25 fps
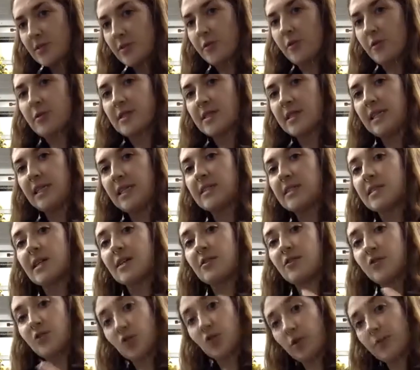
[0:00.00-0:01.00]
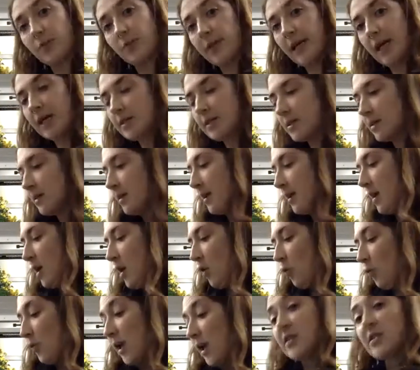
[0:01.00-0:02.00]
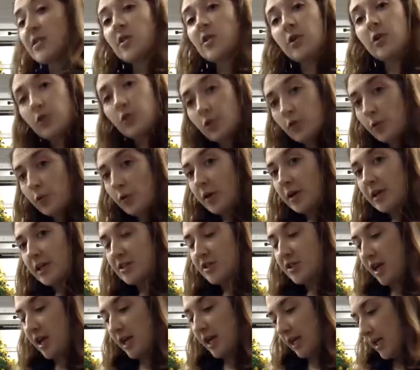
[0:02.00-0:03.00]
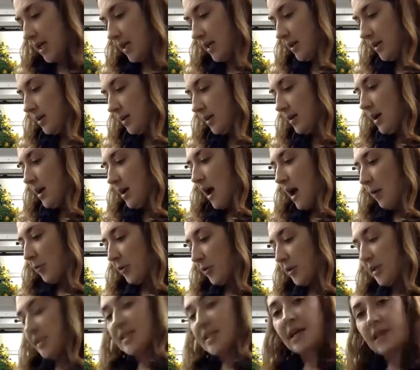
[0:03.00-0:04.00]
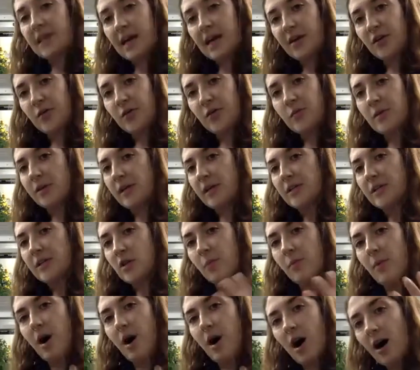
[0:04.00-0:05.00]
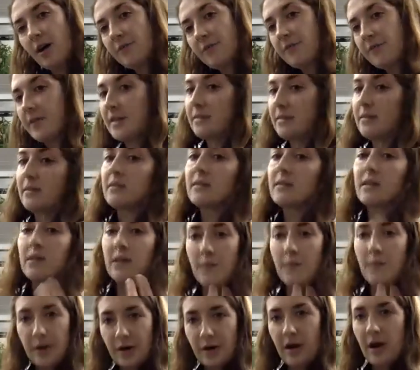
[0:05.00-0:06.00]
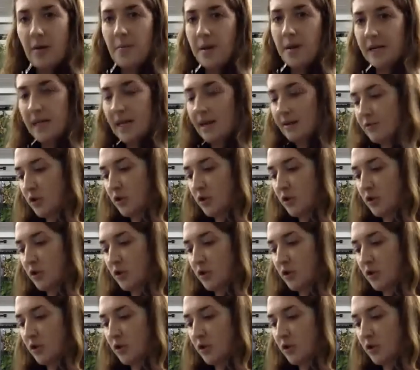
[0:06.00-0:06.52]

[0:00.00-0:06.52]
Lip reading: so those seeds can germinate. Week 2, we're going to check in. And we're going to take that humidity dome off and compare how many have